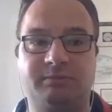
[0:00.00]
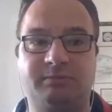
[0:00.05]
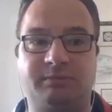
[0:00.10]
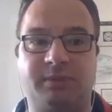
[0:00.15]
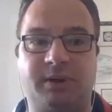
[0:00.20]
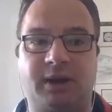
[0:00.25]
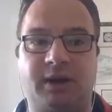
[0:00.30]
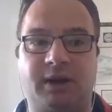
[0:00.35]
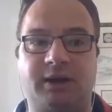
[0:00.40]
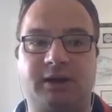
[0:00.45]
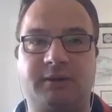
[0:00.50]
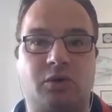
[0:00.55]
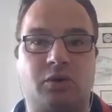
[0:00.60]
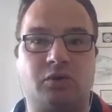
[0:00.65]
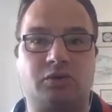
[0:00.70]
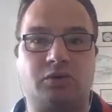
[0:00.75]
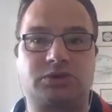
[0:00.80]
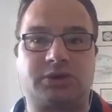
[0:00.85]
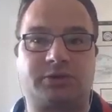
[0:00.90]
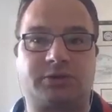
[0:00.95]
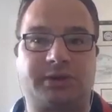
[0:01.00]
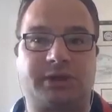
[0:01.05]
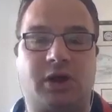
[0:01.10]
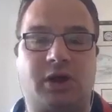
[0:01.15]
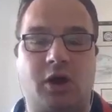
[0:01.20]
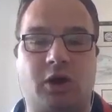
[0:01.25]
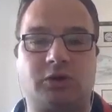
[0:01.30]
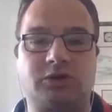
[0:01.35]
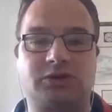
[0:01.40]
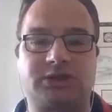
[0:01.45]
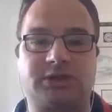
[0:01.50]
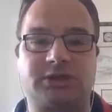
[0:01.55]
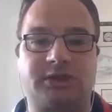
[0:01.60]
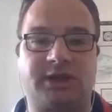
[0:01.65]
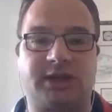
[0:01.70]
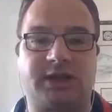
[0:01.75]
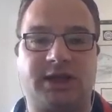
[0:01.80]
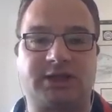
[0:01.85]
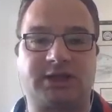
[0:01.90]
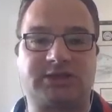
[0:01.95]
but also enhancing
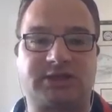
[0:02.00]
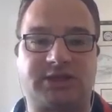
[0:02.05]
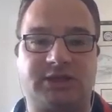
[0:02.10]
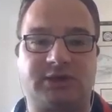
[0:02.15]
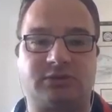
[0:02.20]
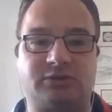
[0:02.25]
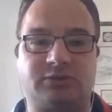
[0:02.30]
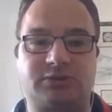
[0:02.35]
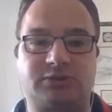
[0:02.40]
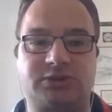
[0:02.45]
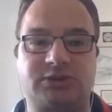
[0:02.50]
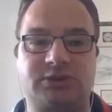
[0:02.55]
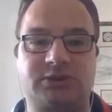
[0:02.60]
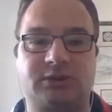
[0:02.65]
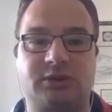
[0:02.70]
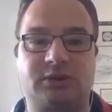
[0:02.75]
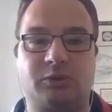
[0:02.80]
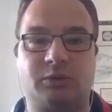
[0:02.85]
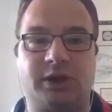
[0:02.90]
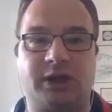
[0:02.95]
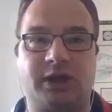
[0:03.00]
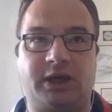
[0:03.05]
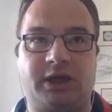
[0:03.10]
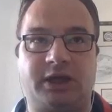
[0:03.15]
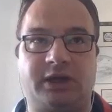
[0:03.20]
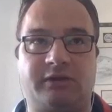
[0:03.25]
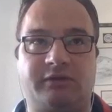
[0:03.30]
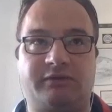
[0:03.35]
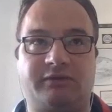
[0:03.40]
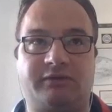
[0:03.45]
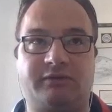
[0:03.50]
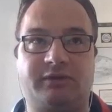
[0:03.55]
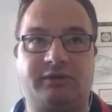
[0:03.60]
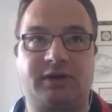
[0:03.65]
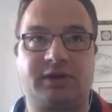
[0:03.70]
their skills with